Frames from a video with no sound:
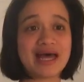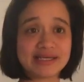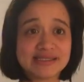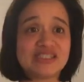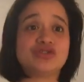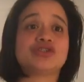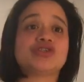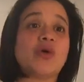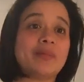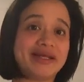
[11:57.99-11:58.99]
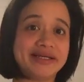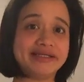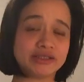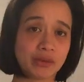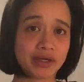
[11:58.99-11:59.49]
access to so many
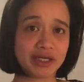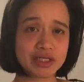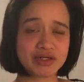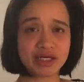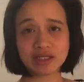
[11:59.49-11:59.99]
toys, right?